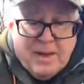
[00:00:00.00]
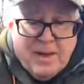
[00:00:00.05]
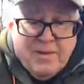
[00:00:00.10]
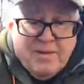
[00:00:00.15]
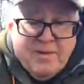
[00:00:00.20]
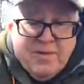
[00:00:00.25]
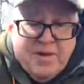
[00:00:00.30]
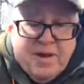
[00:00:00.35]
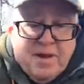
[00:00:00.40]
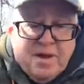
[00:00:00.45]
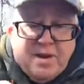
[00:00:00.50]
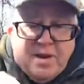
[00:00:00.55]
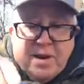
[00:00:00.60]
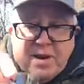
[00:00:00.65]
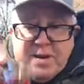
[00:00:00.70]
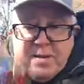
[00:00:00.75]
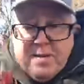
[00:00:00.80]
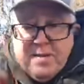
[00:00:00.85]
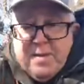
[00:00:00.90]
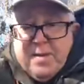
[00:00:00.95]
And vinegar.
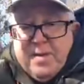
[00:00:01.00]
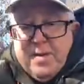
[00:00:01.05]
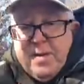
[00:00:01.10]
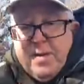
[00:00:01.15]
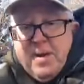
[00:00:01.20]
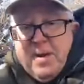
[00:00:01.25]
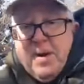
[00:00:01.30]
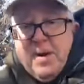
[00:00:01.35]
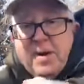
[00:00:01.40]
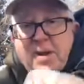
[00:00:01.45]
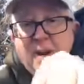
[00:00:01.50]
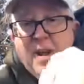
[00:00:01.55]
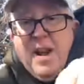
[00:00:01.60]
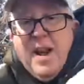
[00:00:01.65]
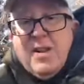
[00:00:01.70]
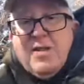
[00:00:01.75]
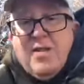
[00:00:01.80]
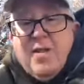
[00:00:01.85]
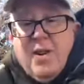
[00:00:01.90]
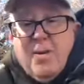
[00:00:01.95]

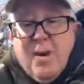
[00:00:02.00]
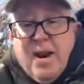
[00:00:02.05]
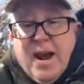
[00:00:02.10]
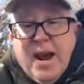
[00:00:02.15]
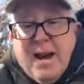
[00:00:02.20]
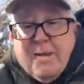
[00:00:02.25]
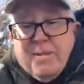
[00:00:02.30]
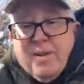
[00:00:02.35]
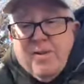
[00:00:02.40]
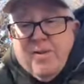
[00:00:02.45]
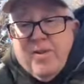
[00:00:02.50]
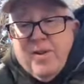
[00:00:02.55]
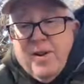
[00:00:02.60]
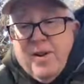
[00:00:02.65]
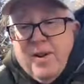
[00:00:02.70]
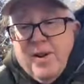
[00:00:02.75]
Let's see what happens